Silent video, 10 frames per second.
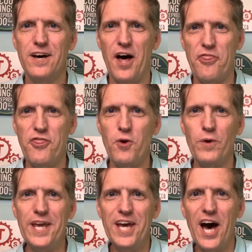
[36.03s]
a
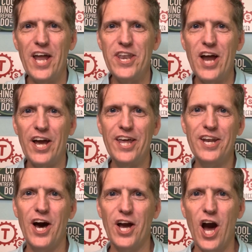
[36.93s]
theory, a
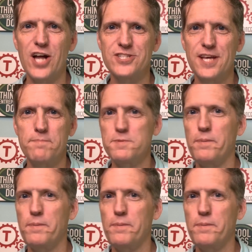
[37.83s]
nugget, a concept